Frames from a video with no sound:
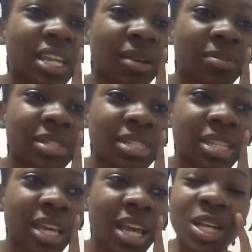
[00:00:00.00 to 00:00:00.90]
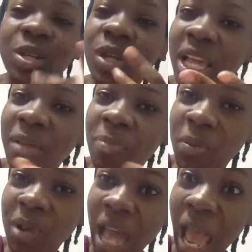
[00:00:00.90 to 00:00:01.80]
And I'm just, like,
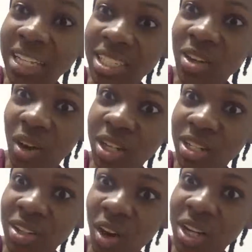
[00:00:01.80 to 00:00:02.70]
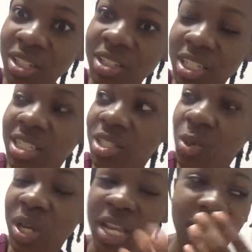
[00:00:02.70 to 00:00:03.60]
people are actually on
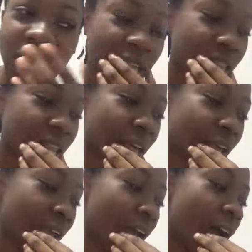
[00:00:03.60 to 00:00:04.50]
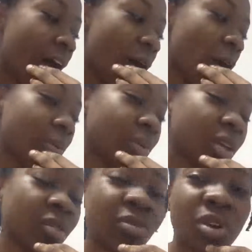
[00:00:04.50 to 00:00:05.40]
Twitter, and then they're like, "Oh, I'm
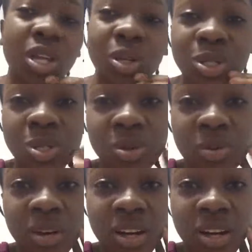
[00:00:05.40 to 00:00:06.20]
looking for a YouTuber.